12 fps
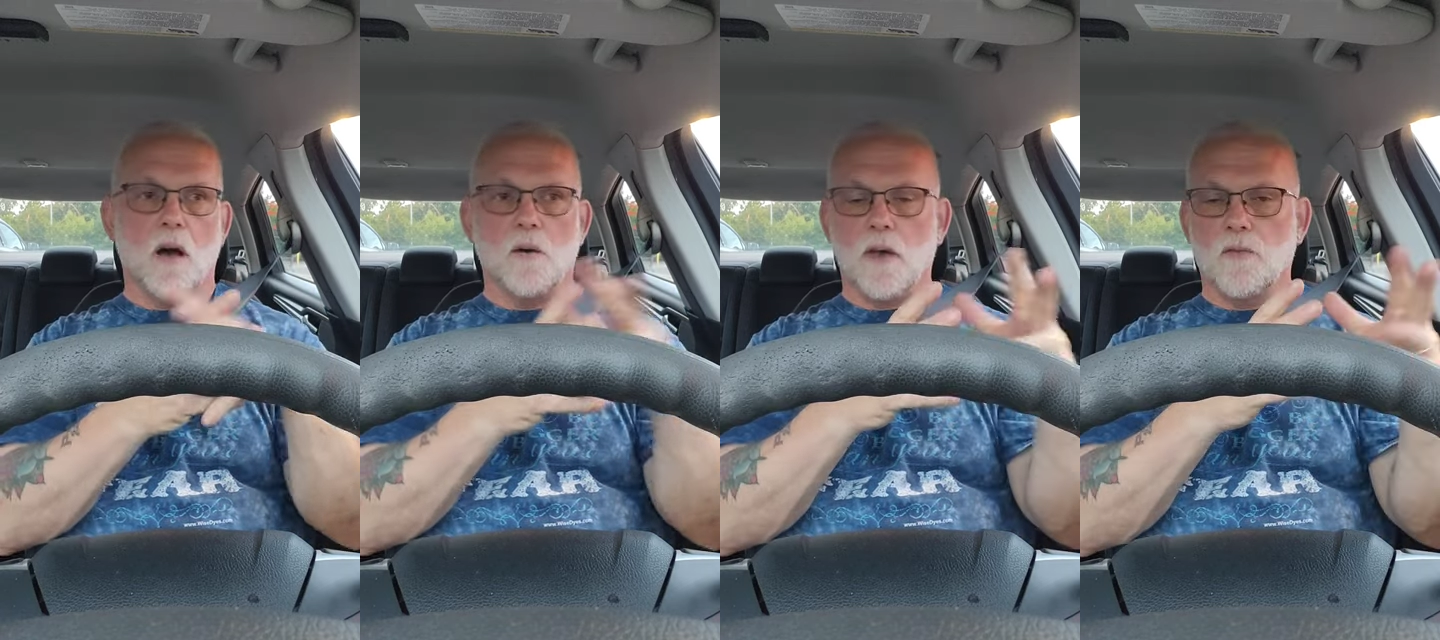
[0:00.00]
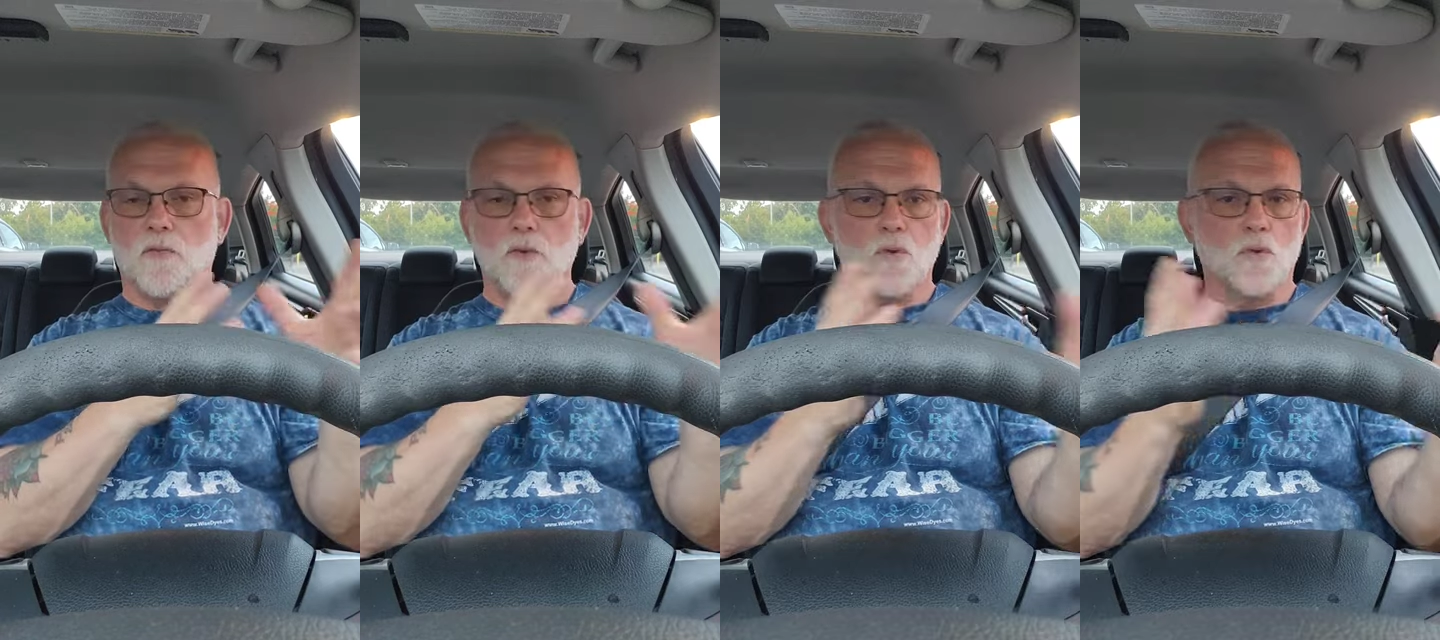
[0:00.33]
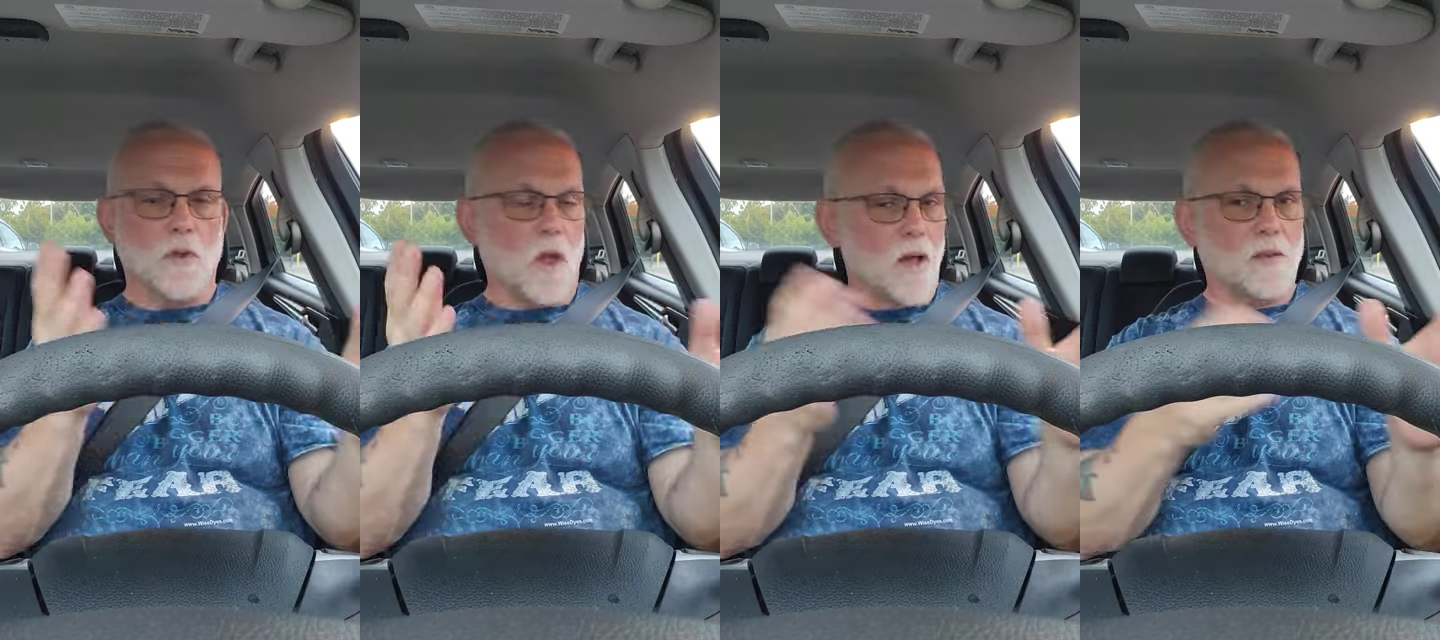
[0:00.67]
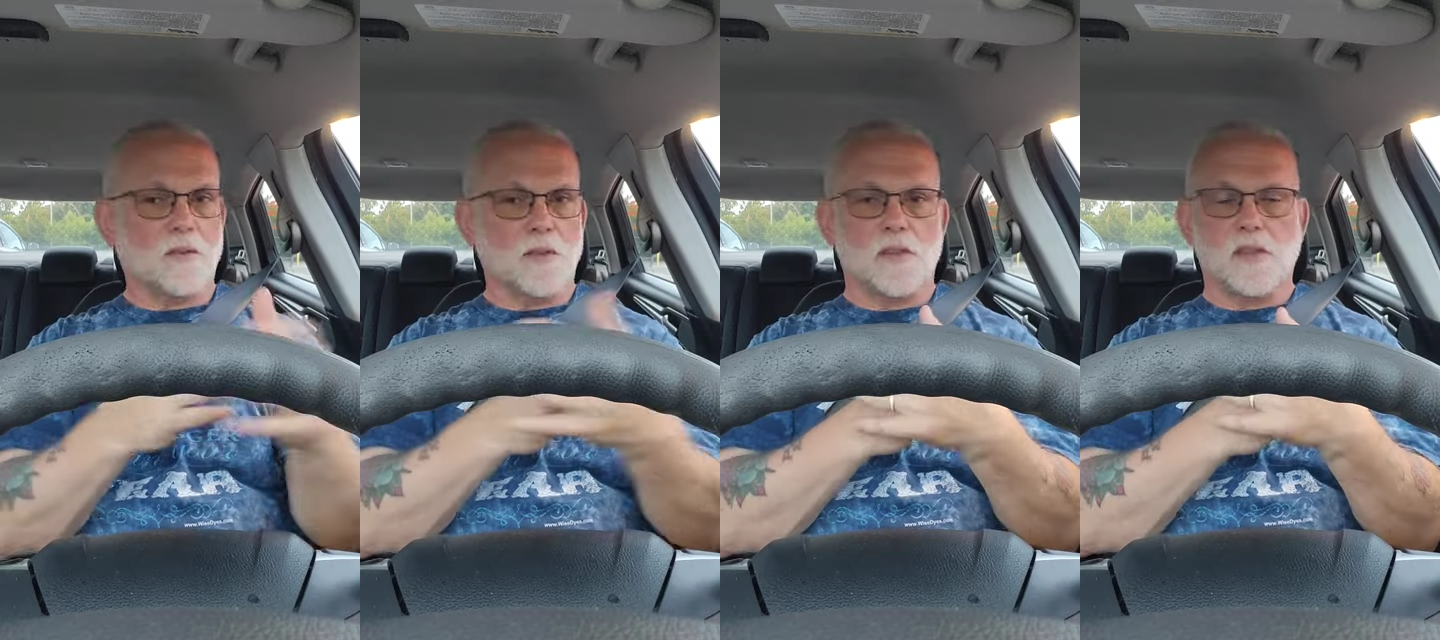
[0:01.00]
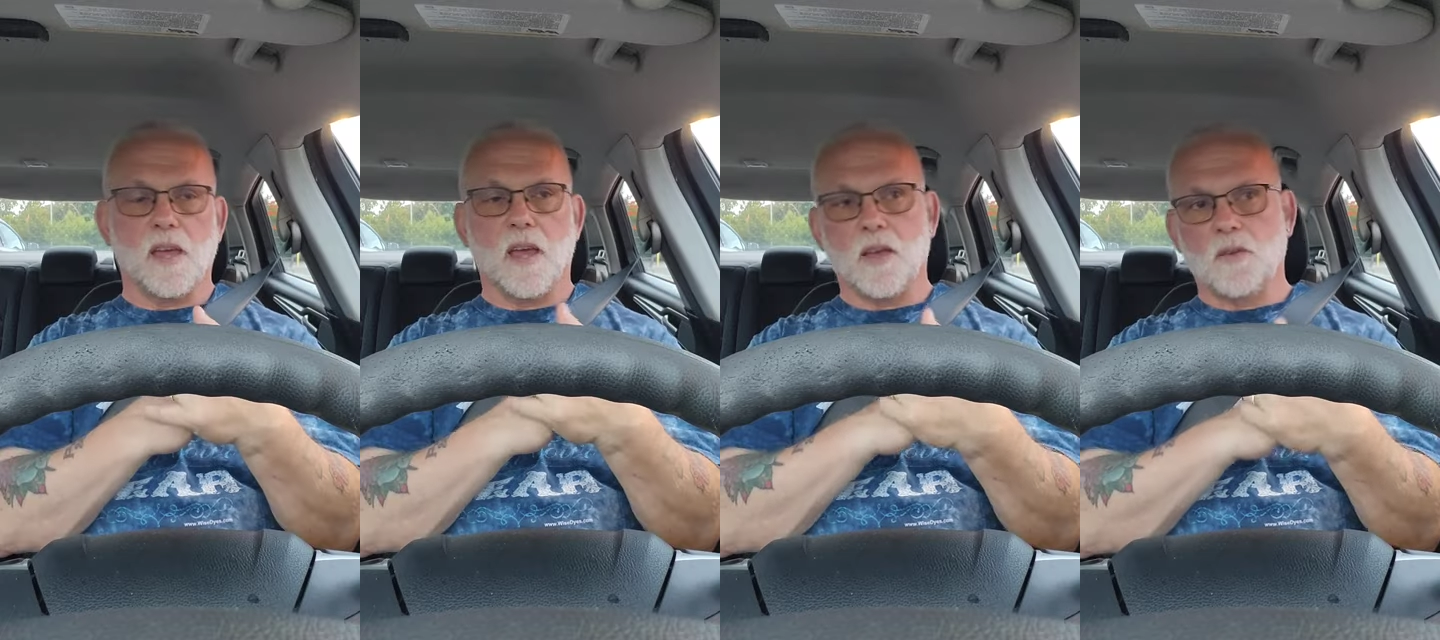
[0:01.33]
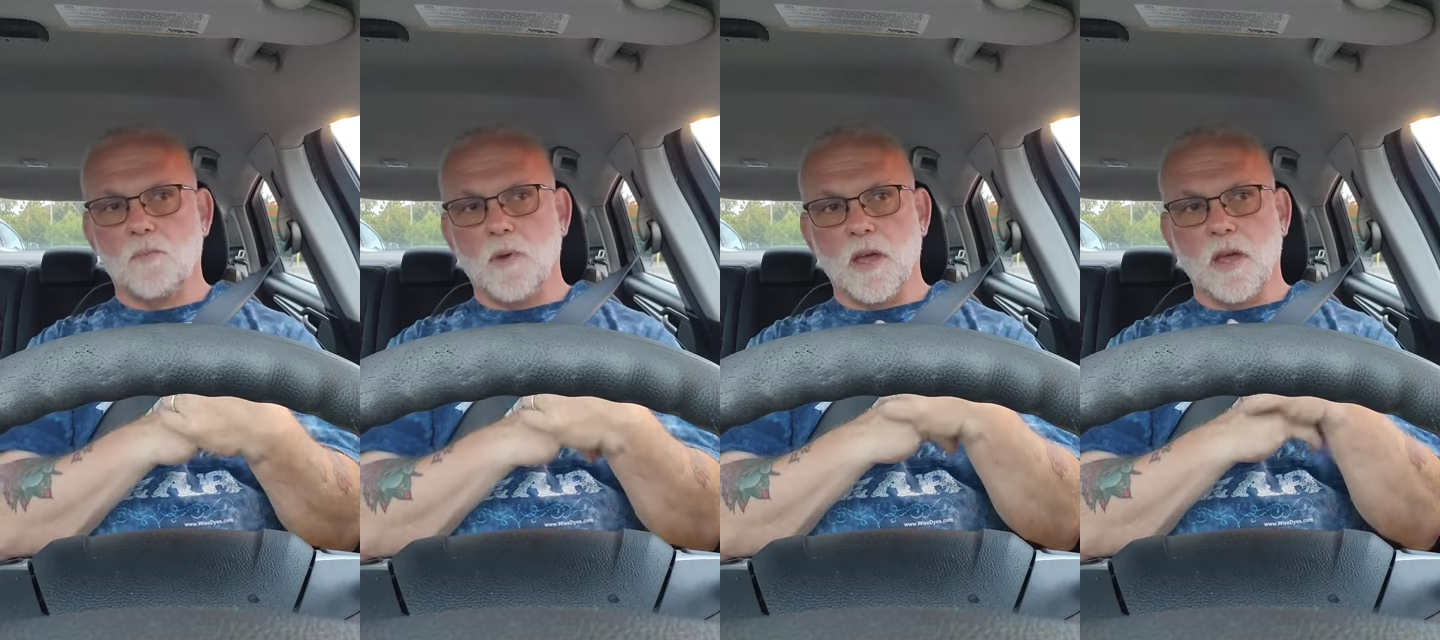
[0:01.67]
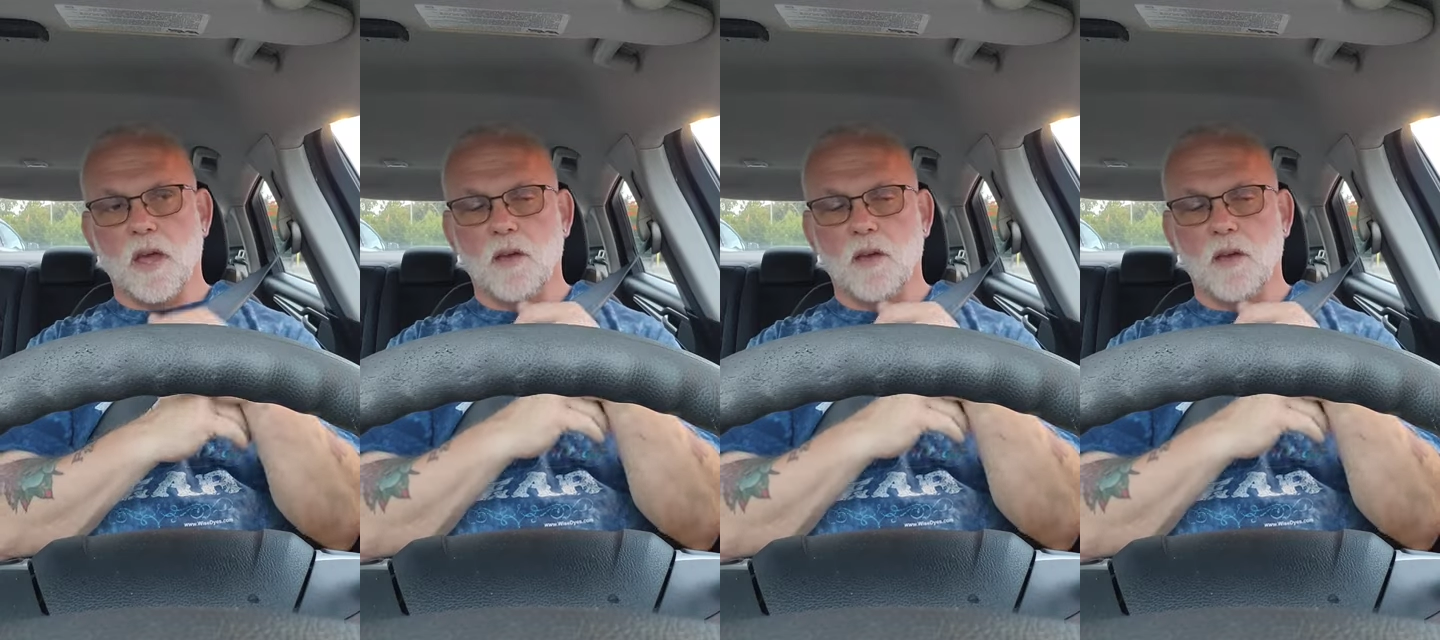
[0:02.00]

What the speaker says: if you like the CSB,